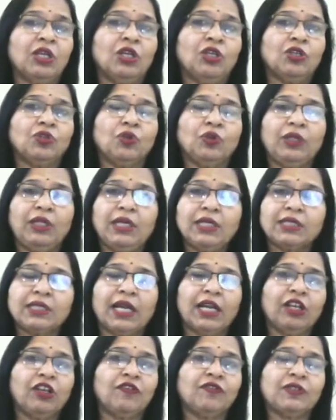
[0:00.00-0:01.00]
So these
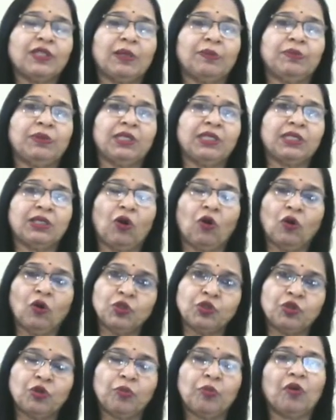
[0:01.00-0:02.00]
kind of subjects
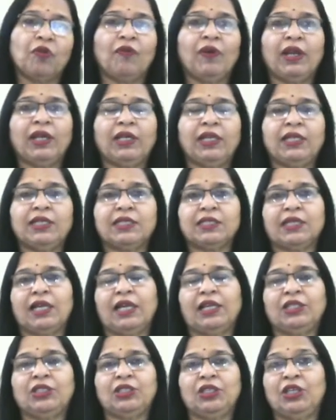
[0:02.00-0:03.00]
also provide
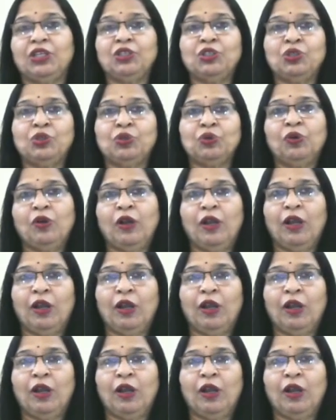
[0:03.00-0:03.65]
insight into